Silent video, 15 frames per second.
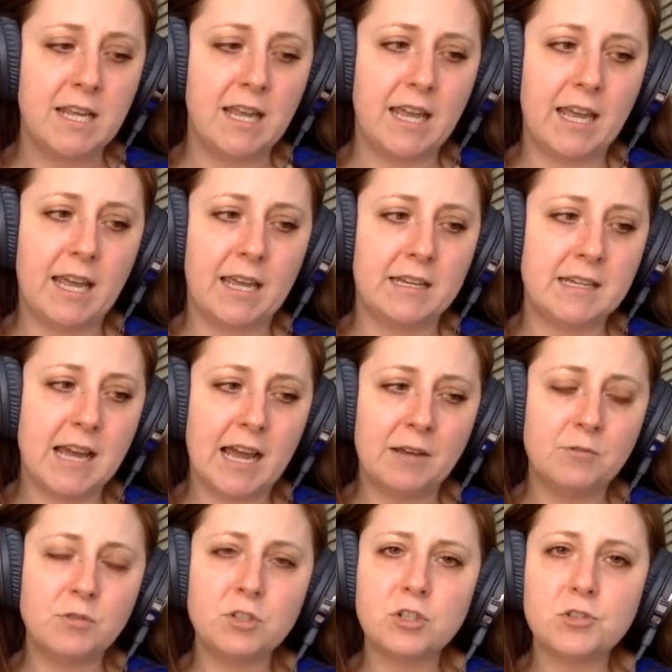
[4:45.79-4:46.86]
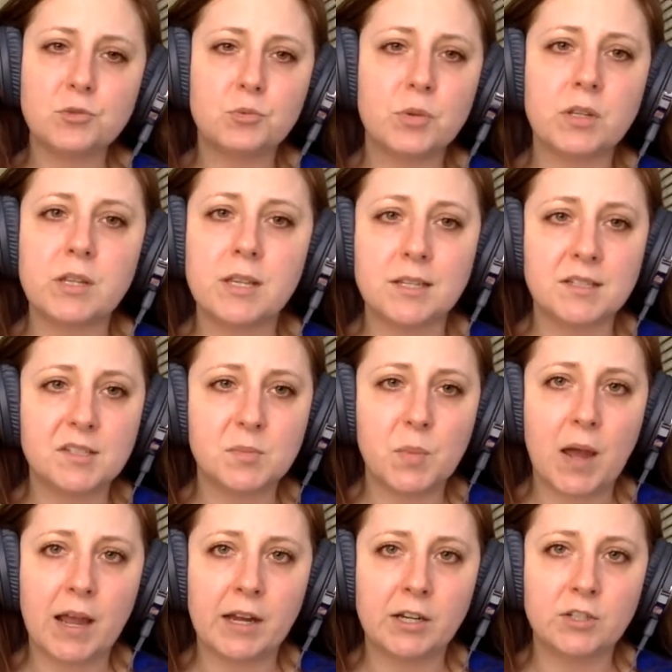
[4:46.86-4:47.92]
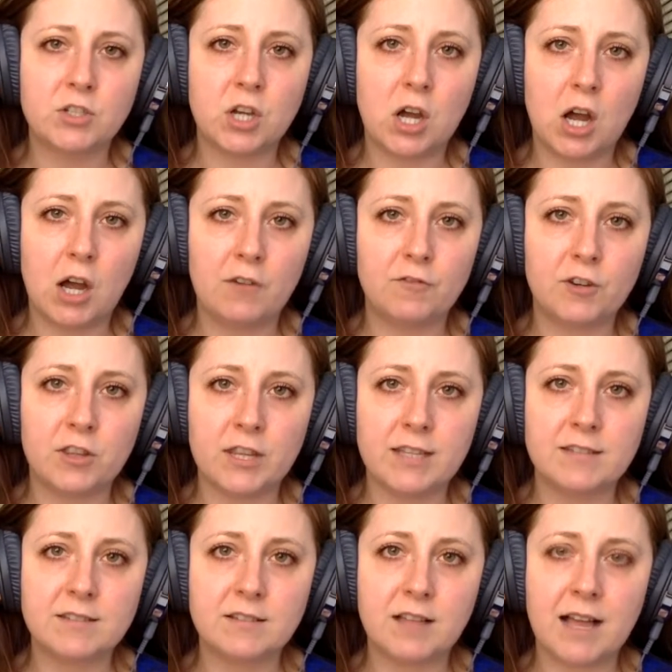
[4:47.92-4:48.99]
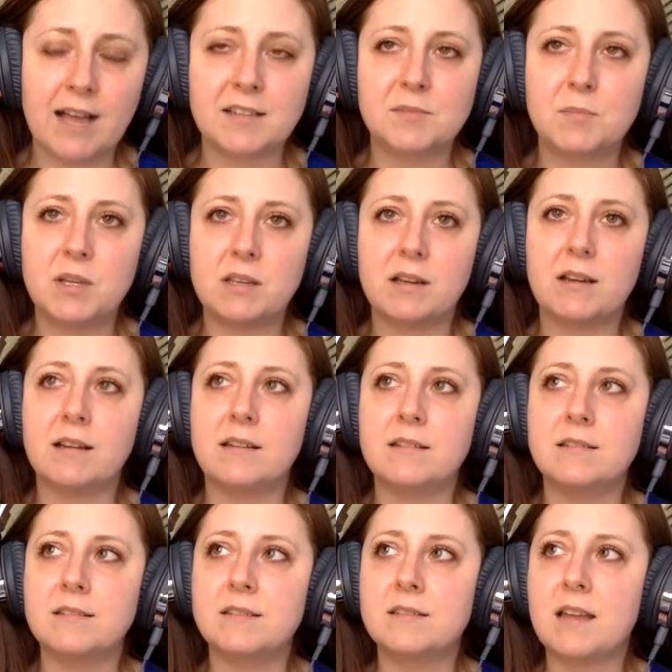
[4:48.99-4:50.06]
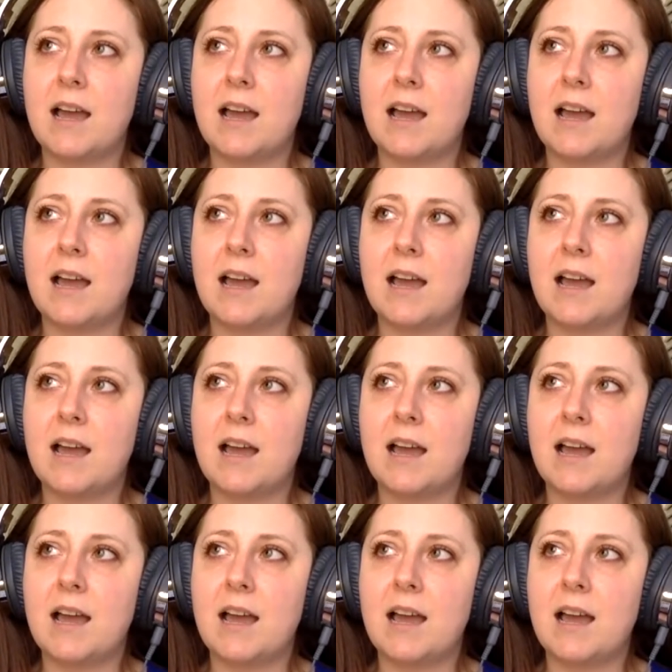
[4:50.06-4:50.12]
And I was just really inspired to offer this class because